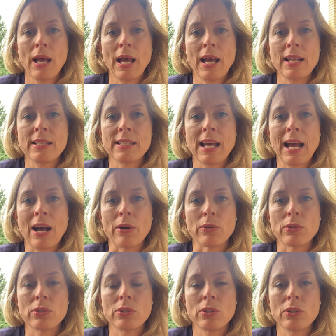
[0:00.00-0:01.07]
and
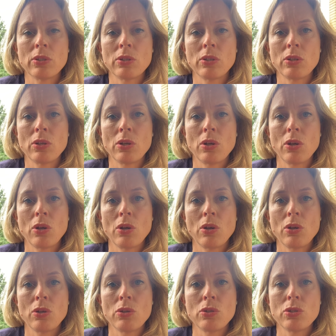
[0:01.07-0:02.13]
out,
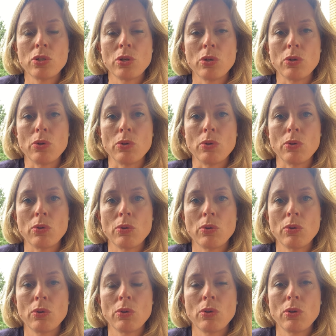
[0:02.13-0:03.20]
two,
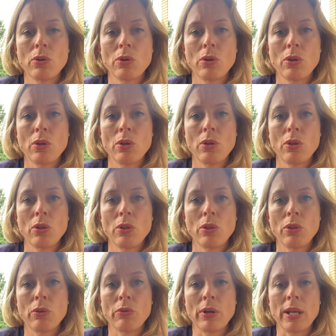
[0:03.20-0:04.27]

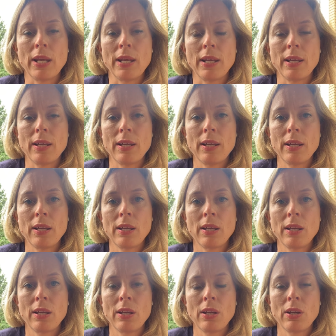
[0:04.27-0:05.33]
three,
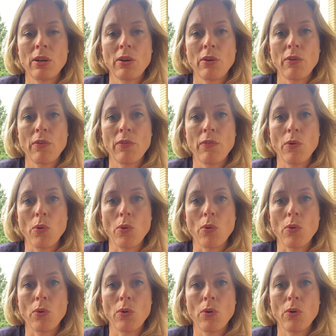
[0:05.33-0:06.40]

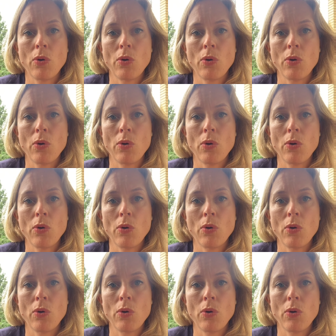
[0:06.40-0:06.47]
four.